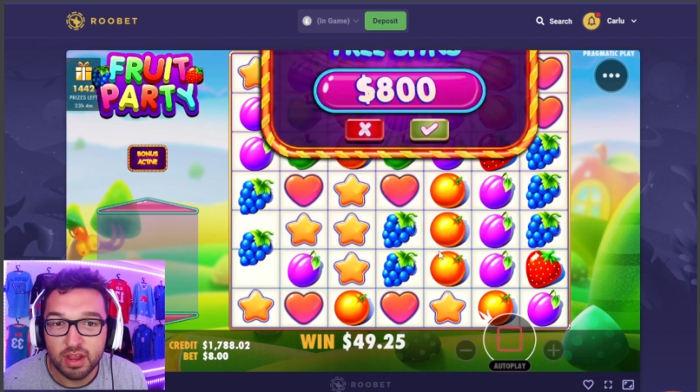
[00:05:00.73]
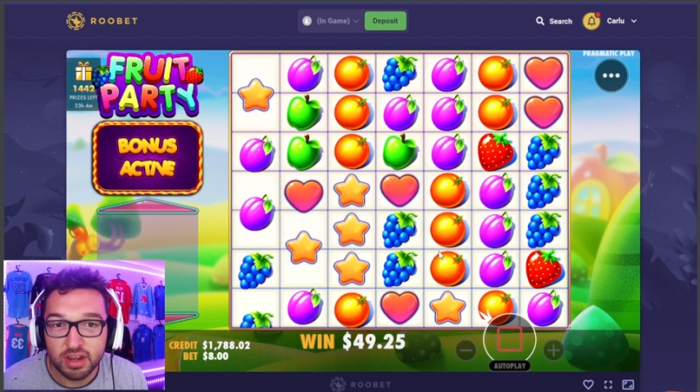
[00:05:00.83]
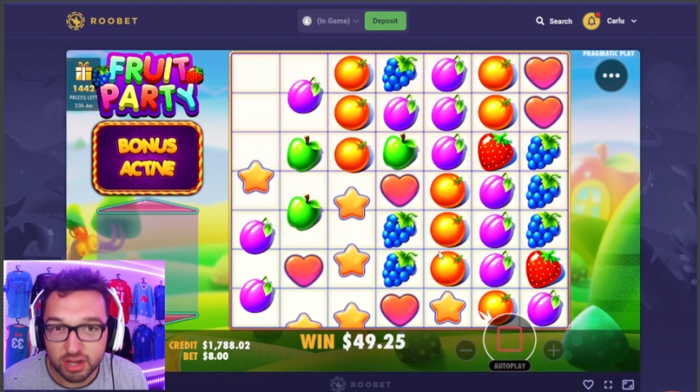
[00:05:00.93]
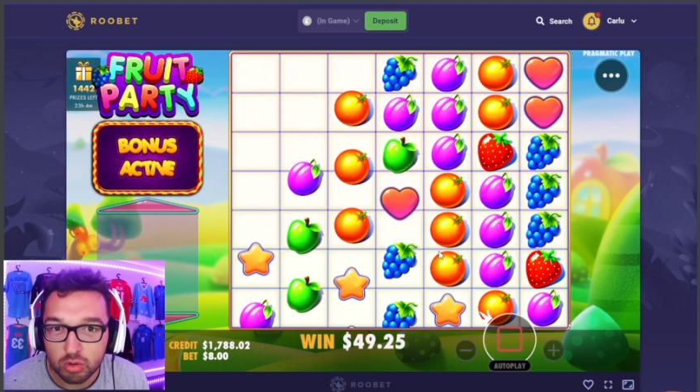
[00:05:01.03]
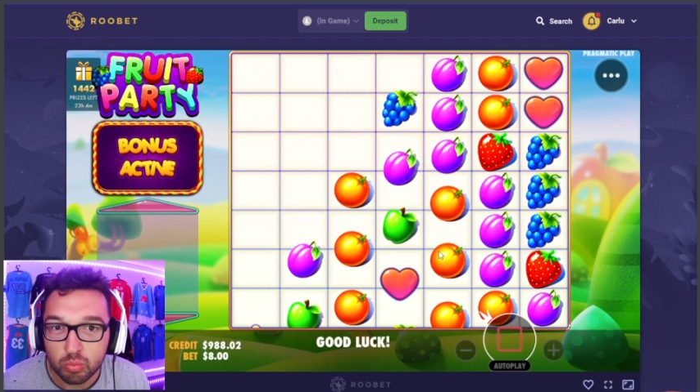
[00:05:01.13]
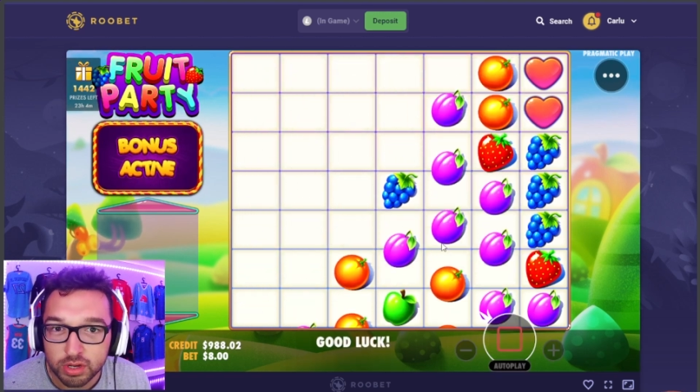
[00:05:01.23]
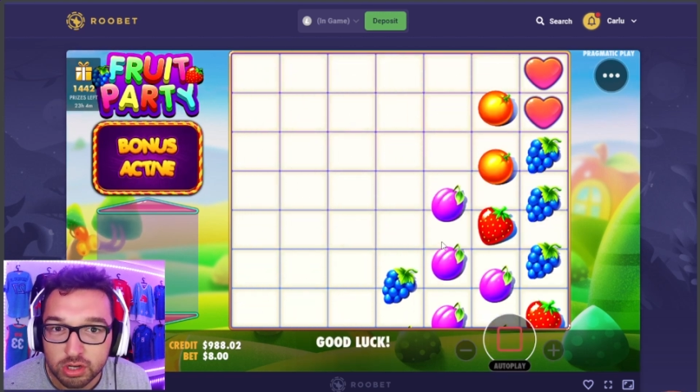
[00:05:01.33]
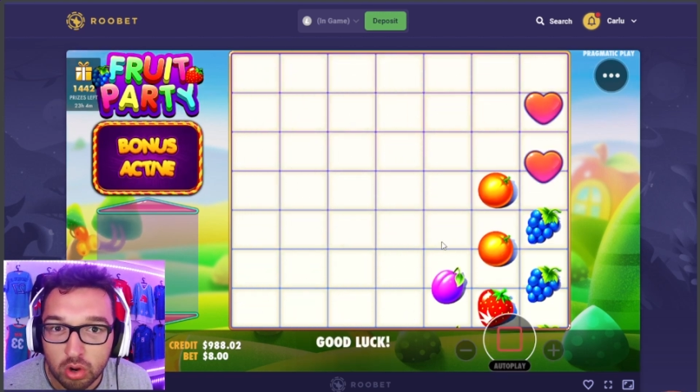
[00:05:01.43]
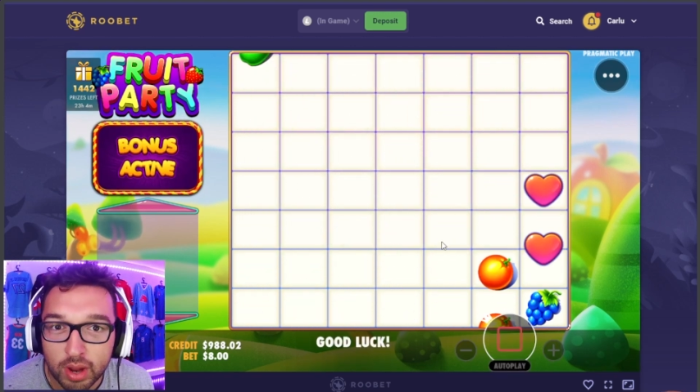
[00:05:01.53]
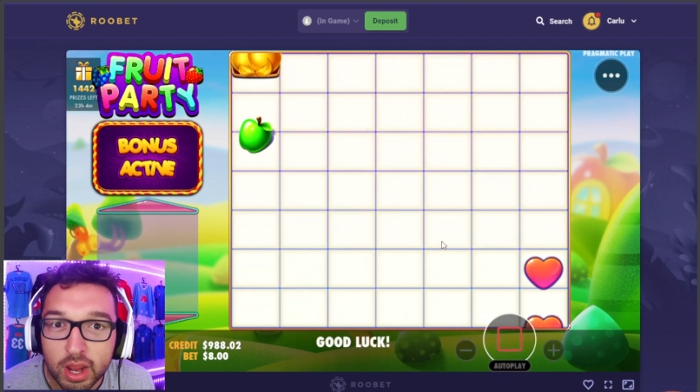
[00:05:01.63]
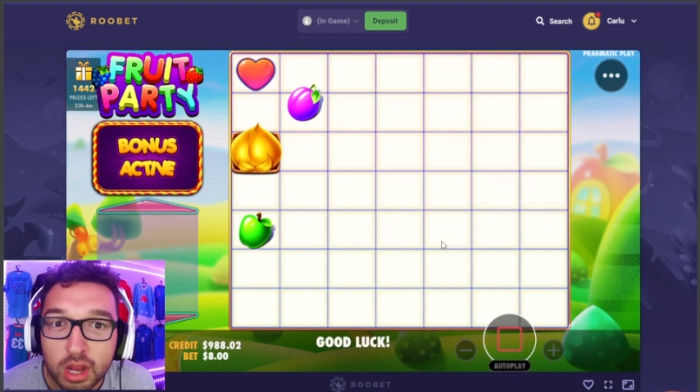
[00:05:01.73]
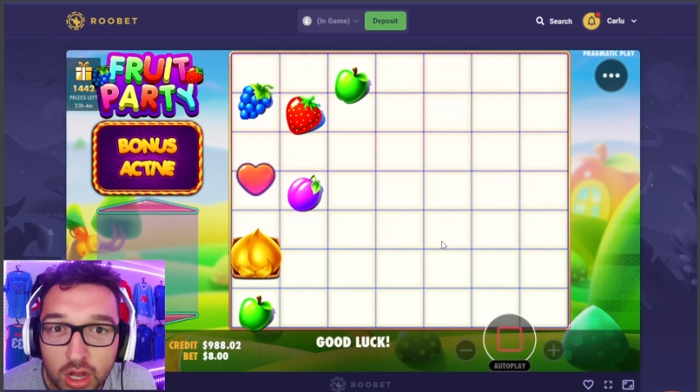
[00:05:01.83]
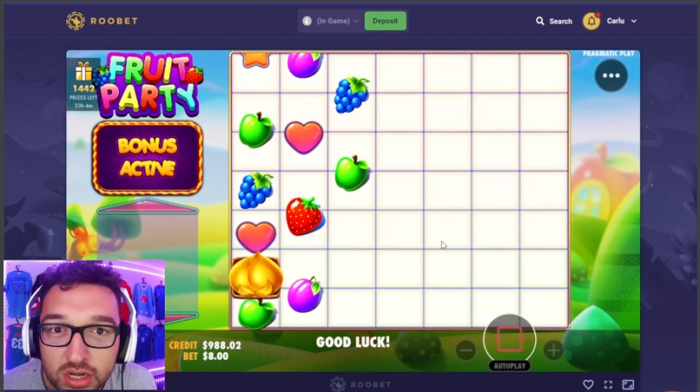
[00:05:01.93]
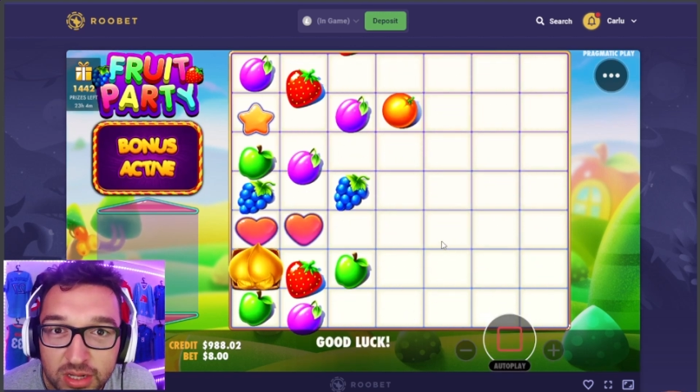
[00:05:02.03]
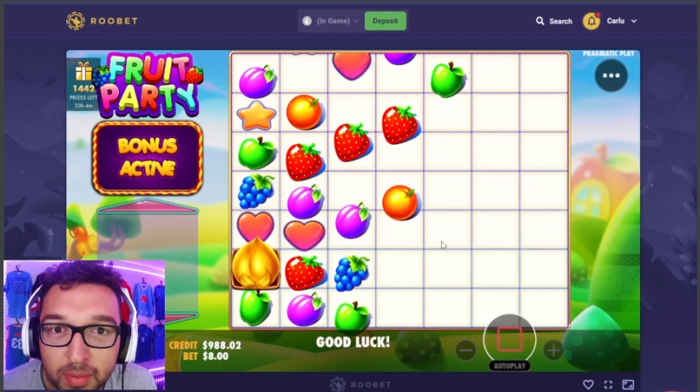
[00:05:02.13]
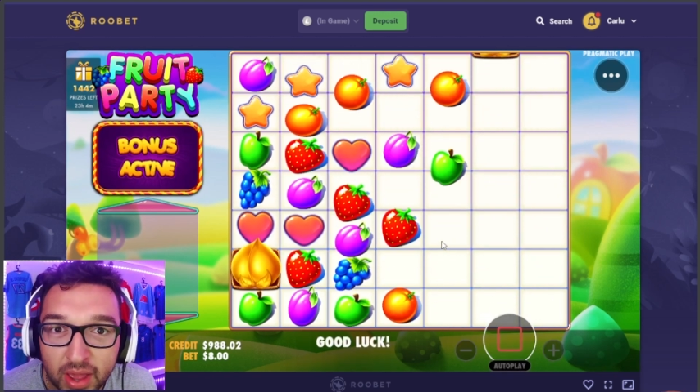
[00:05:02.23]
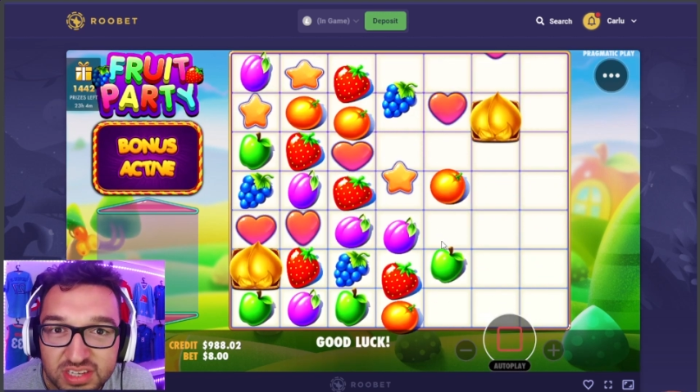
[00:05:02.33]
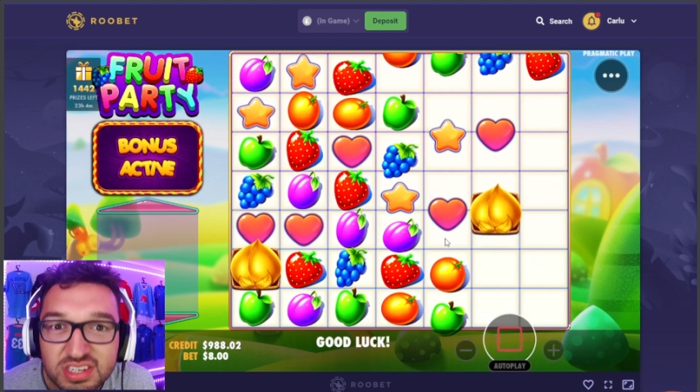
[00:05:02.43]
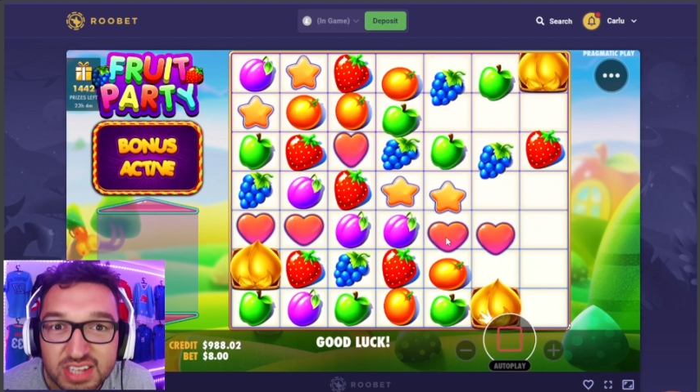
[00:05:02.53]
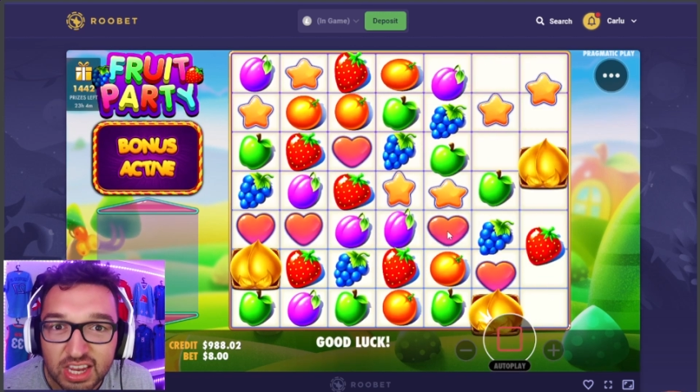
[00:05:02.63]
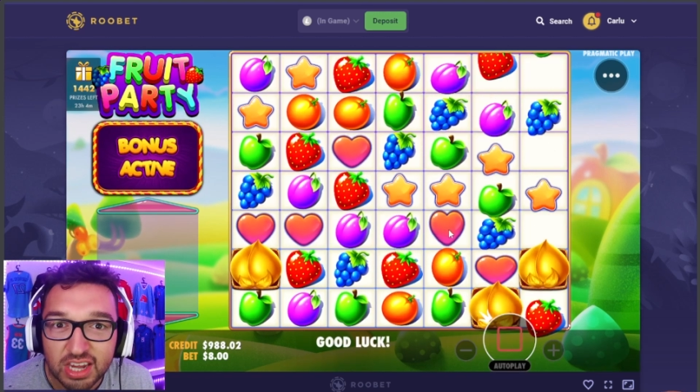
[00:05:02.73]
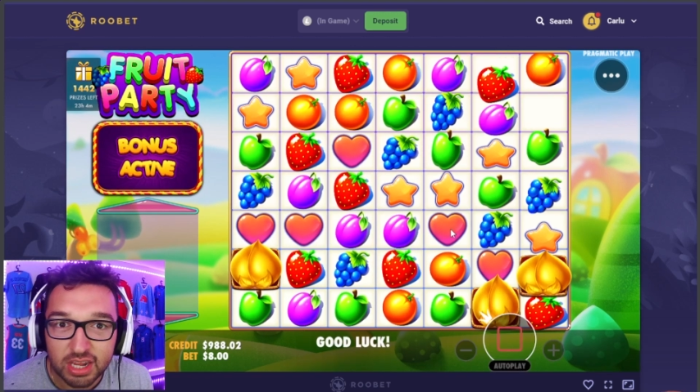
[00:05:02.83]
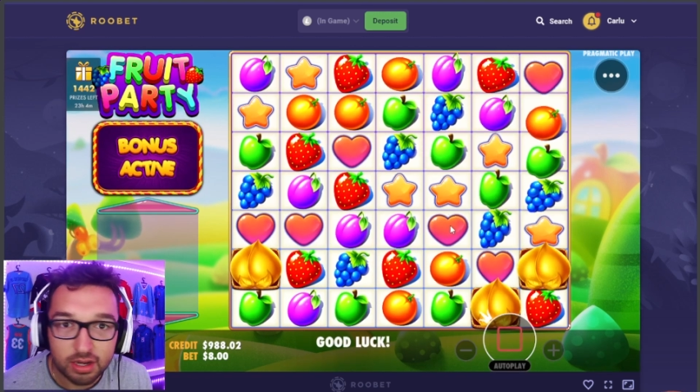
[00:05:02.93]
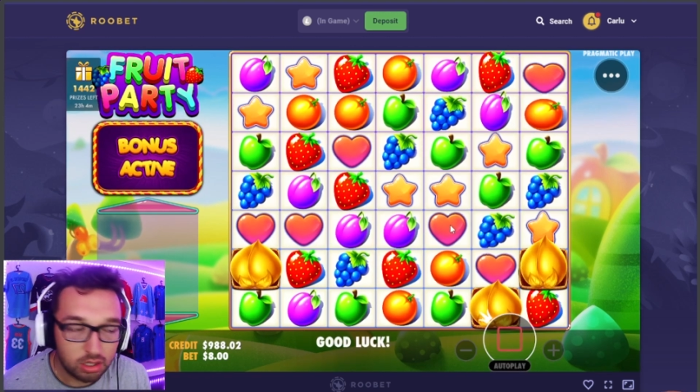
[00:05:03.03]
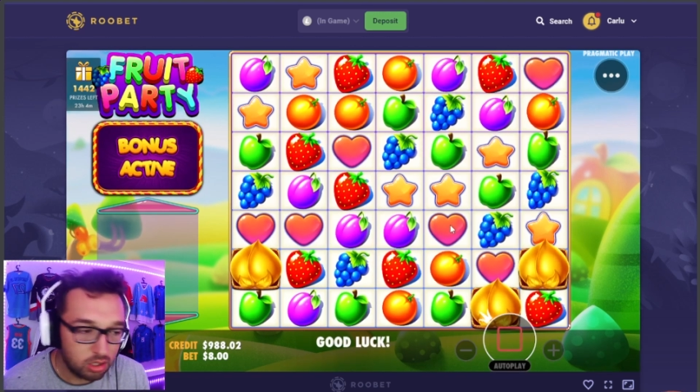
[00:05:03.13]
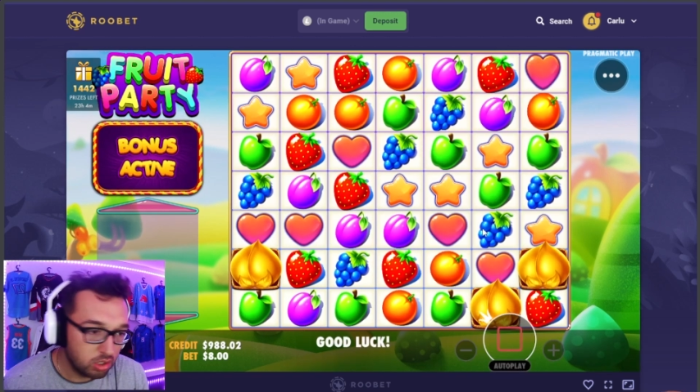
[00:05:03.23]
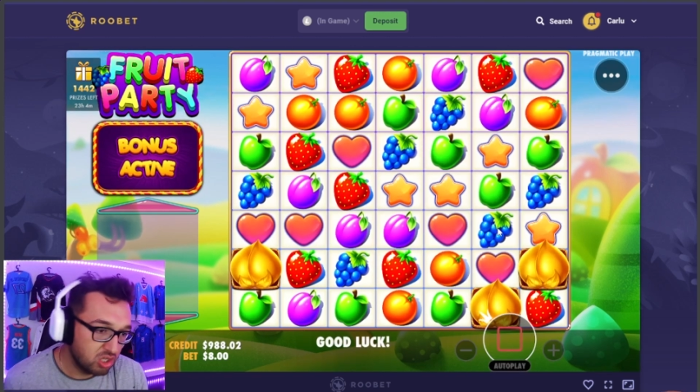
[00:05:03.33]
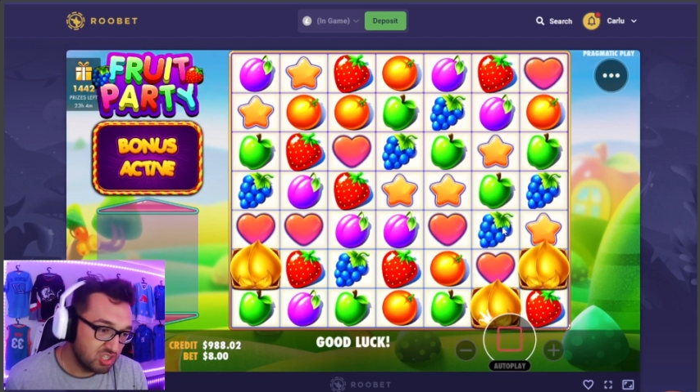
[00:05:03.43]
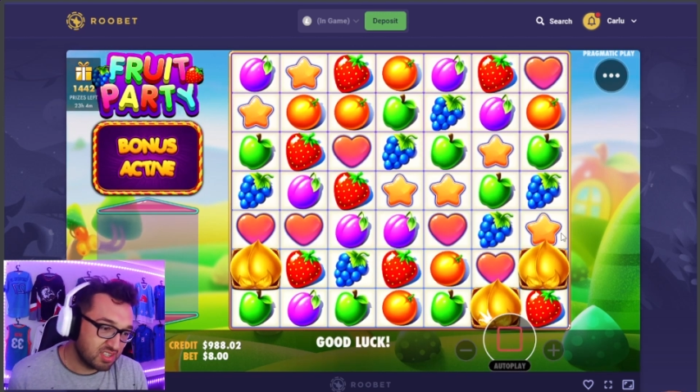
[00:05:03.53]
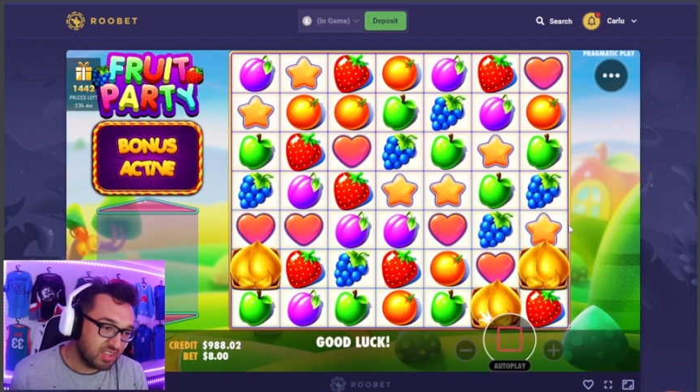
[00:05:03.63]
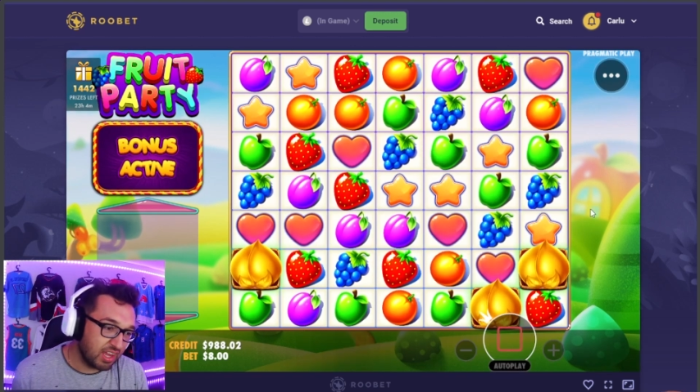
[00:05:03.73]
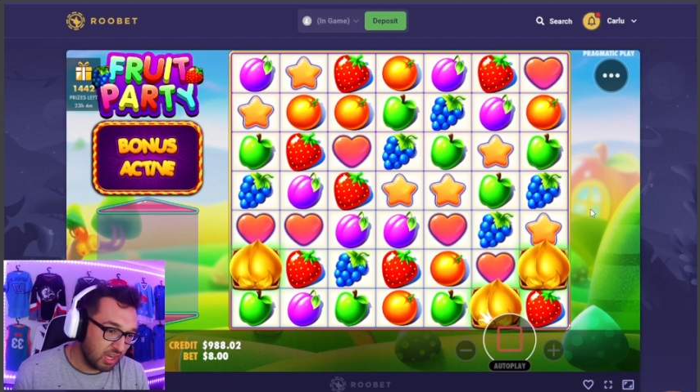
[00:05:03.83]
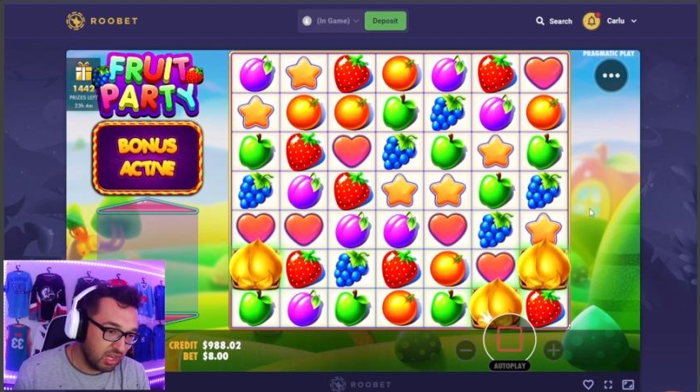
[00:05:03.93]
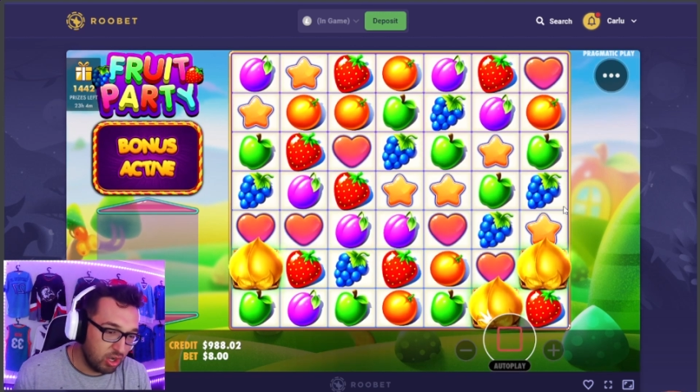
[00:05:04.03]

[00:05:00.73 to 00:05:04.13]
And here we go. 800 by stick it in,